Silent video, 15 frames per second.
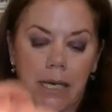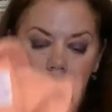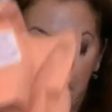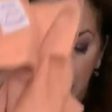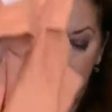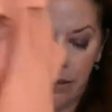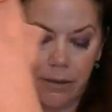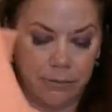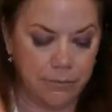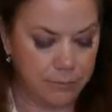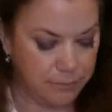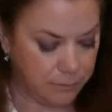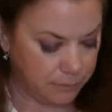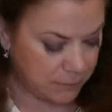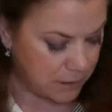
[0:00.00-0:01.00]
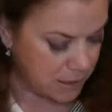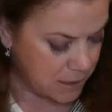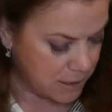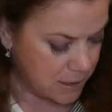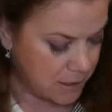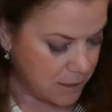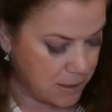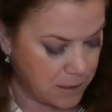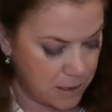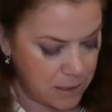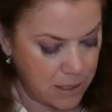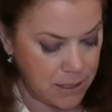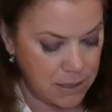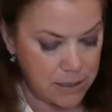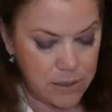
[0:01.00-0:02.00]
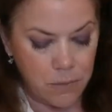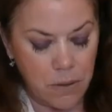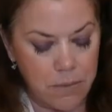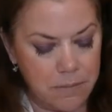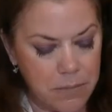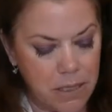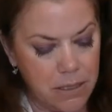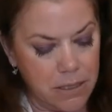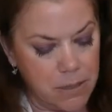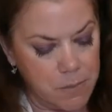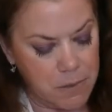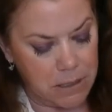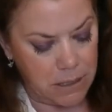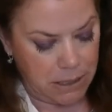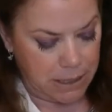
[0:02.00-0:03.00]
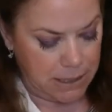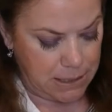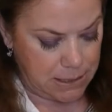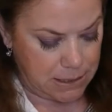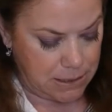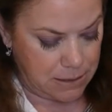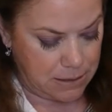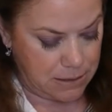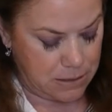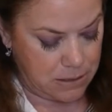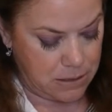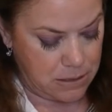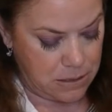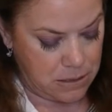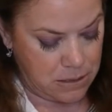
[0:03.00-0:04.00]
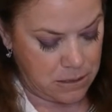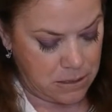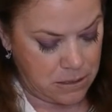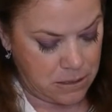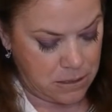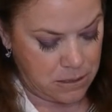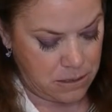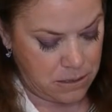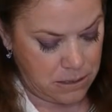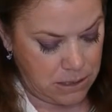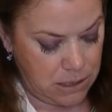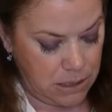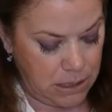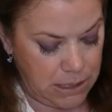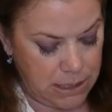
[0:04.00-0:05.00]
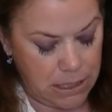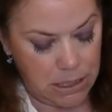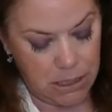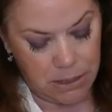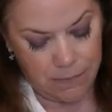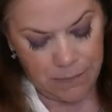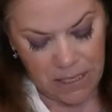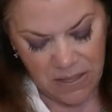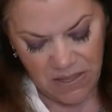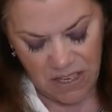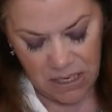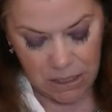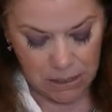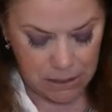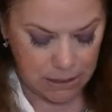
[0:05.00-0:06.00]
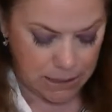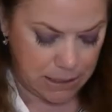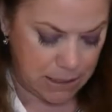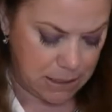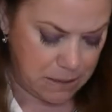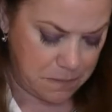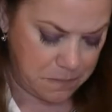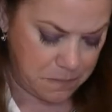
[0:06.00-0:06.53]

yada. That's what my husband likes. Is it linen? I think it's linen.